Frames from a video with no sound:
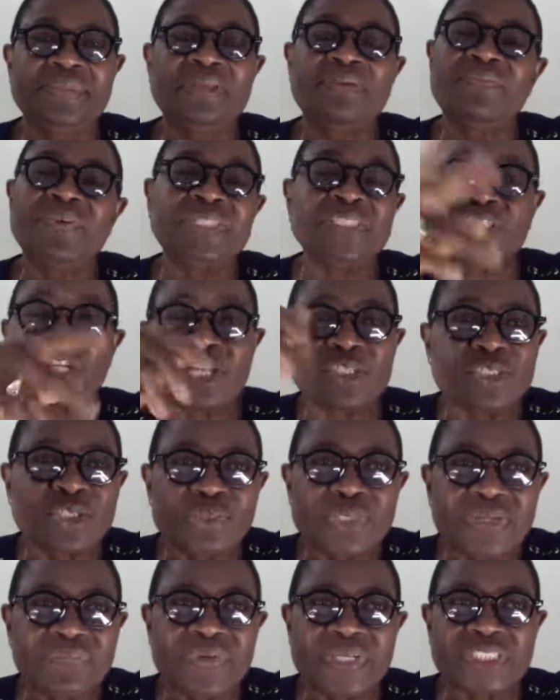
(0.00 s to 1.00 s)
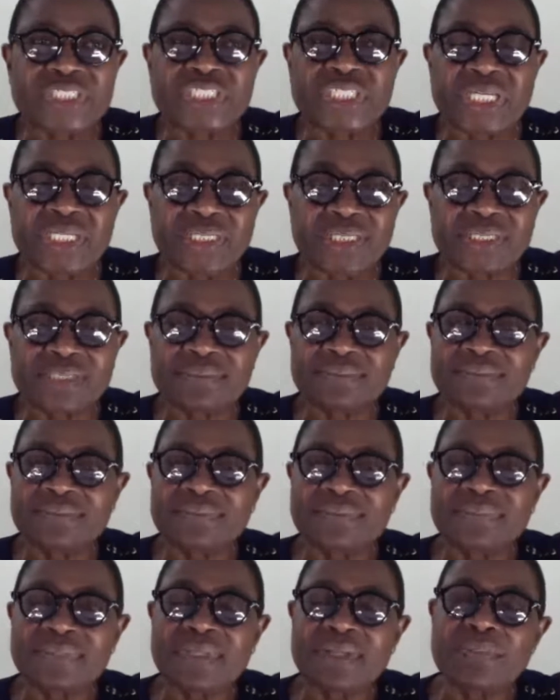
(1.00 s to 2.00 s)
They change only the sheet,
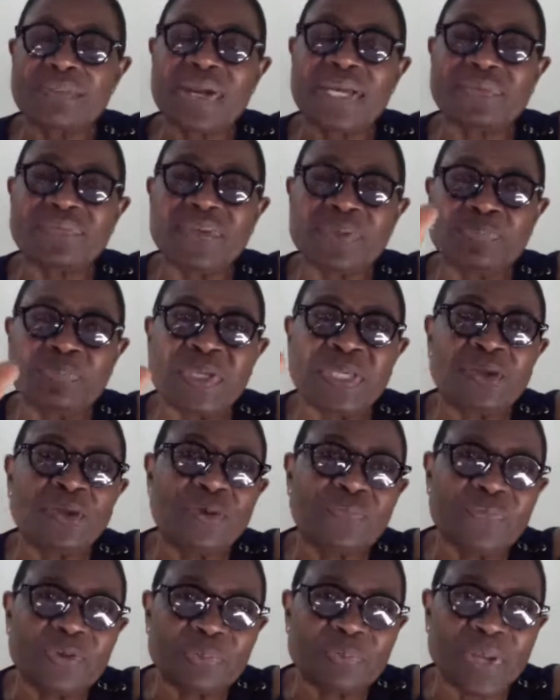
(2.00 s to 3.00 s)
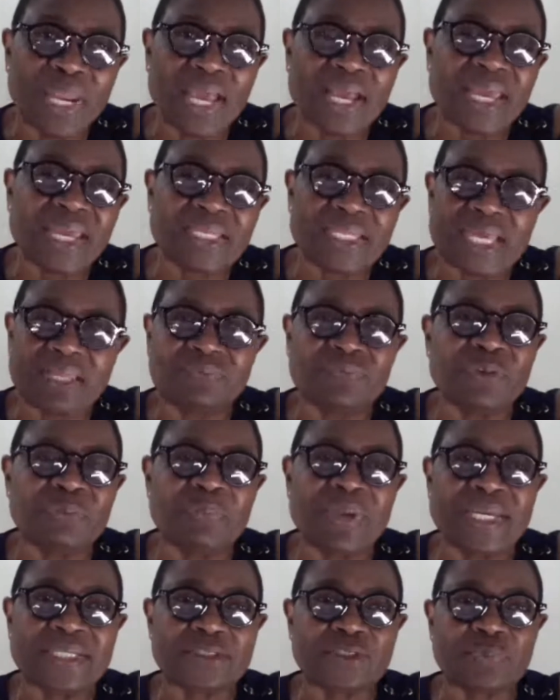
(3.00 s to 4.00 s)
but the pillow, the blanket, and the
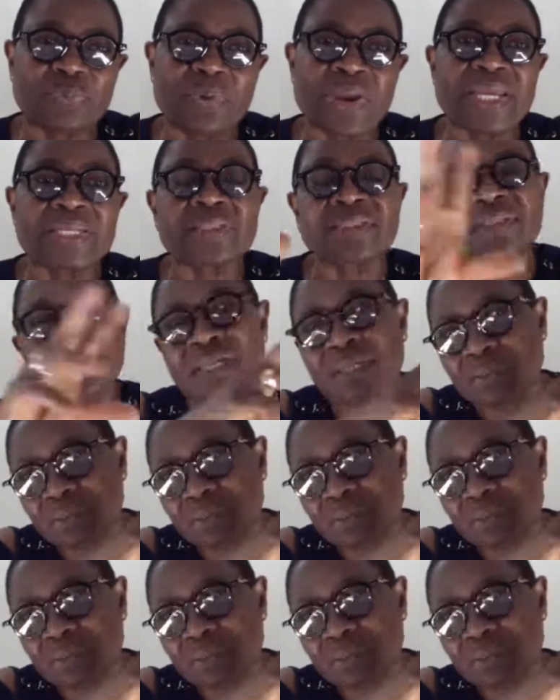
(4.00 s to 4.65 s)
bedspread,